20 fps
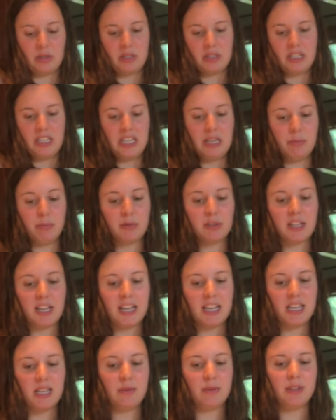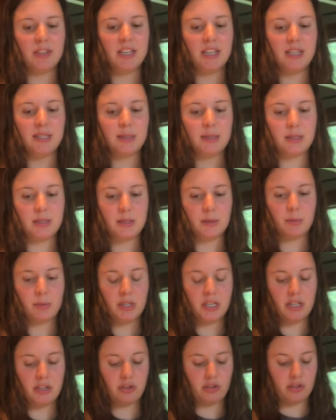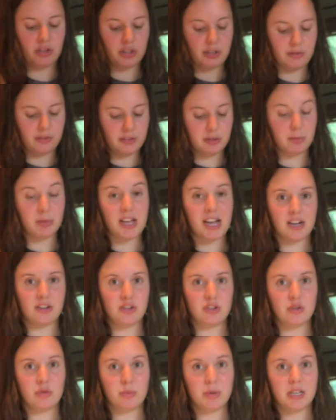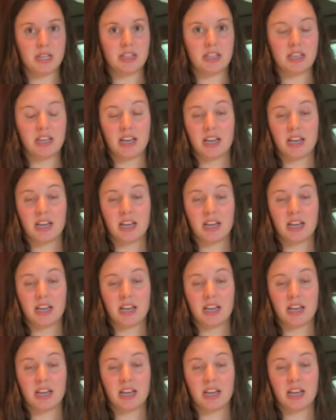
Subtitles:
Keep playing with this. We should have supplied you with